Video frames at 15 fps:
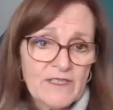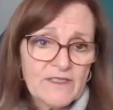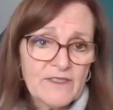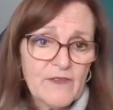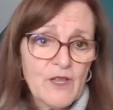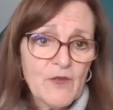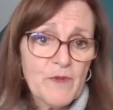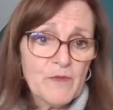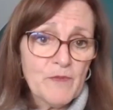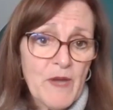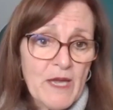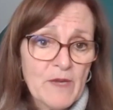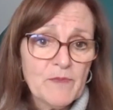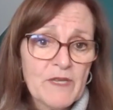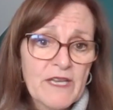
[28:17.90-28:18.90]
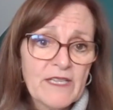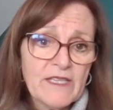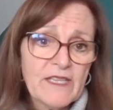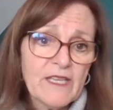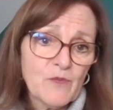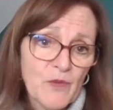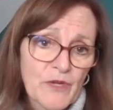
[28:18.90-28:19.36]
development pipeline
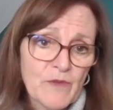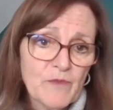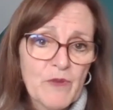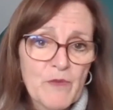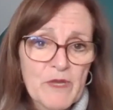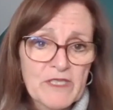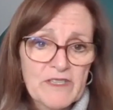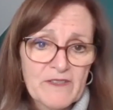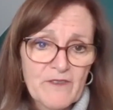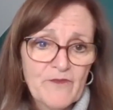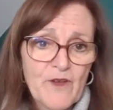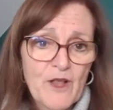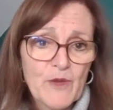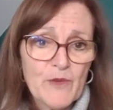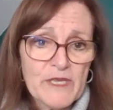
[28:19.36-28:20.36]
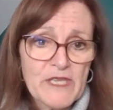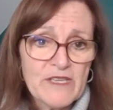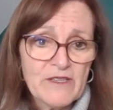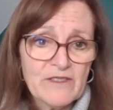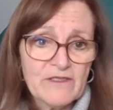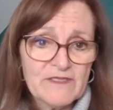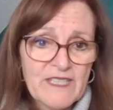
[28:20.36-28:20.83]
and were implemented the following
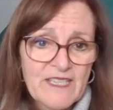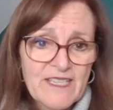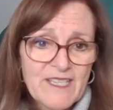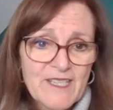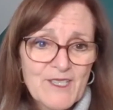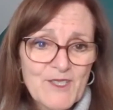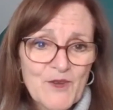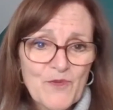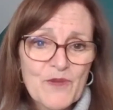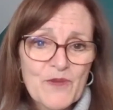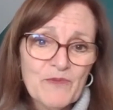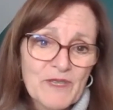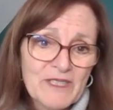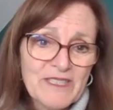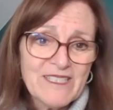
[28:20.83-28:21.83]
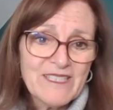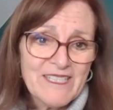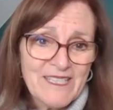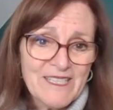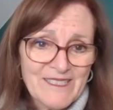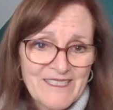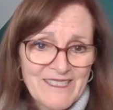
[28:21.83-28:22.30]
year. So we really
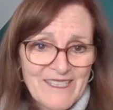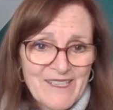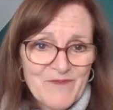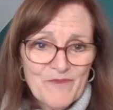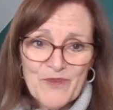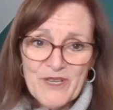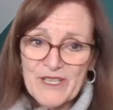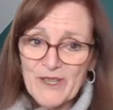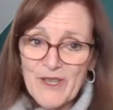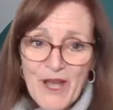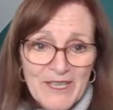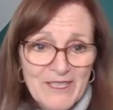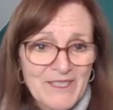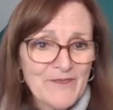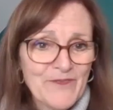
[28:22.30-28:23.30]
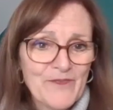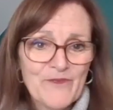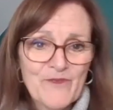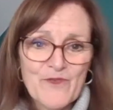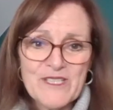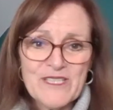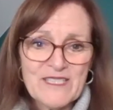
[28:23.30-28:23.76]
did bring a lot of different
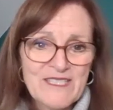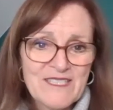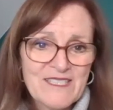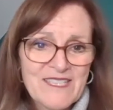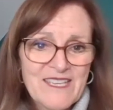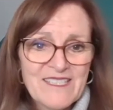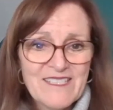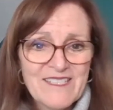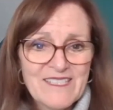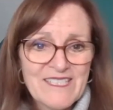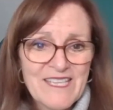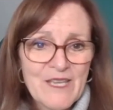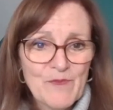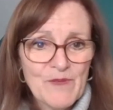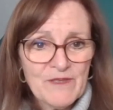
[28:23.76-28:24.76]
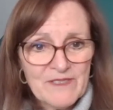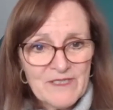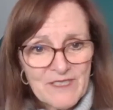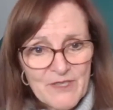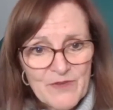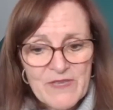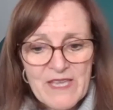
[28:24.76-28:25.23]
voices to the table
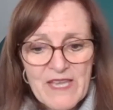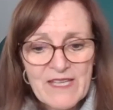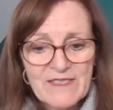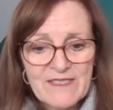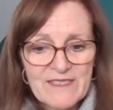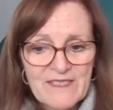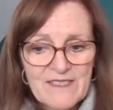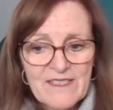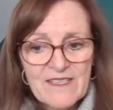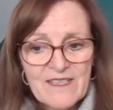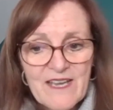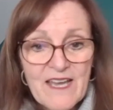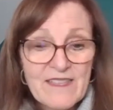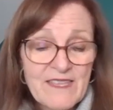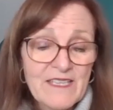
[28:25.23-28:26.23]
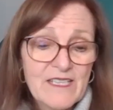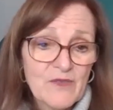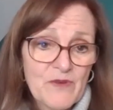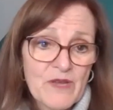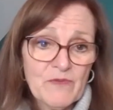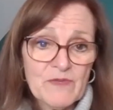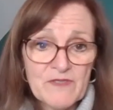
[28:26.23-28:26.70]
to get, I think, a
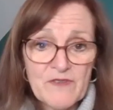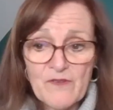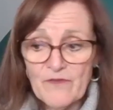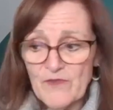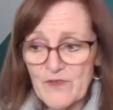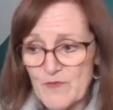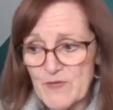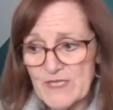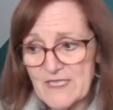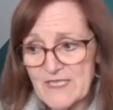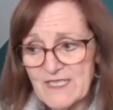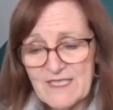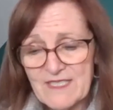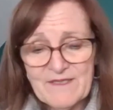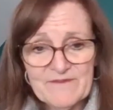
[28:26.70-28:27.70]
great result for the business.